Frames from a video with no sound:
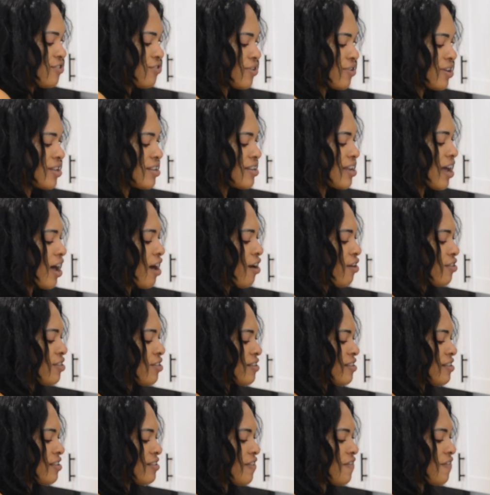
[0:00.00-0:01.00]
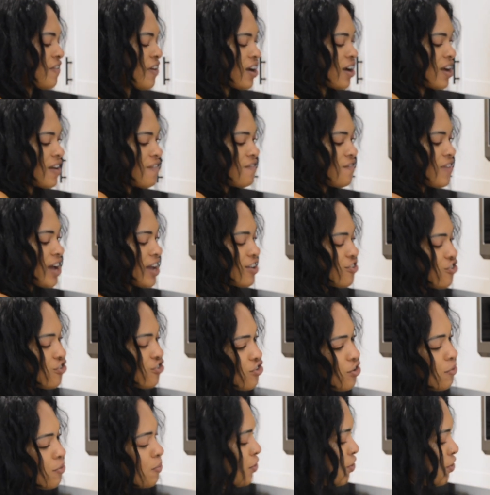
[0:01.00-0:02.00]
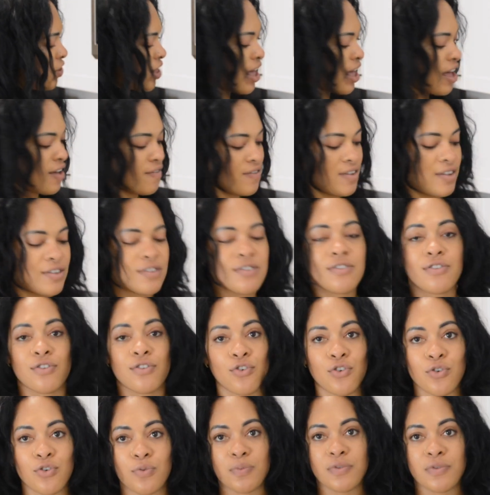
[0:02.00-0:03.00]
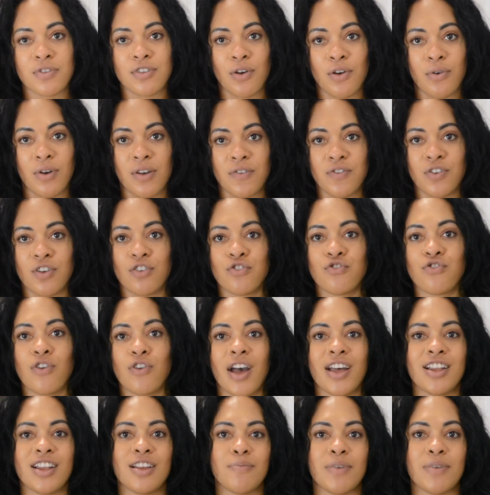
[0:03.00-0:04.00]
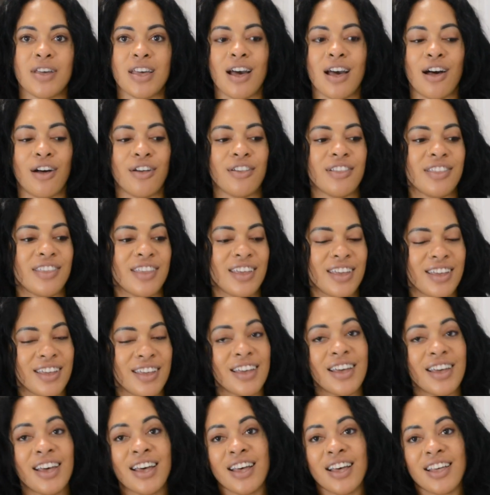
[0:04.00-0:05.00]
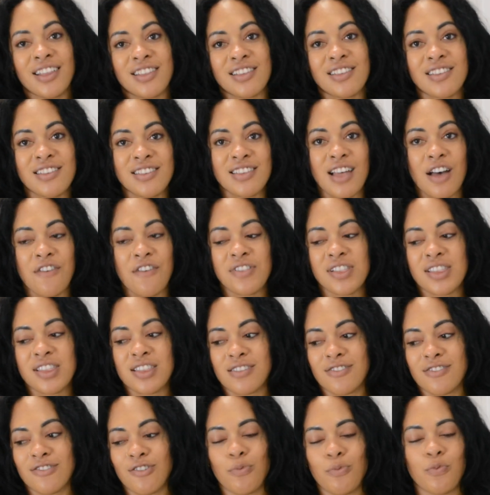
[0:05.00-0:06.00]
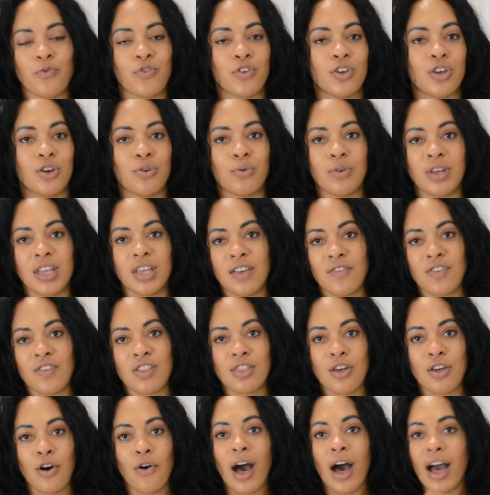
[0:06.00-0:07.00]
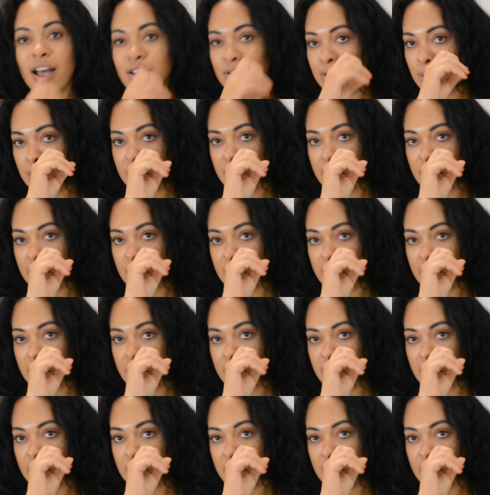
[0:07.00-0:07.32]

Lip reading: can tell, this is a very vegetable heavy soup, so if you're trying to be healthy, this is definitely the soup for you, even though I do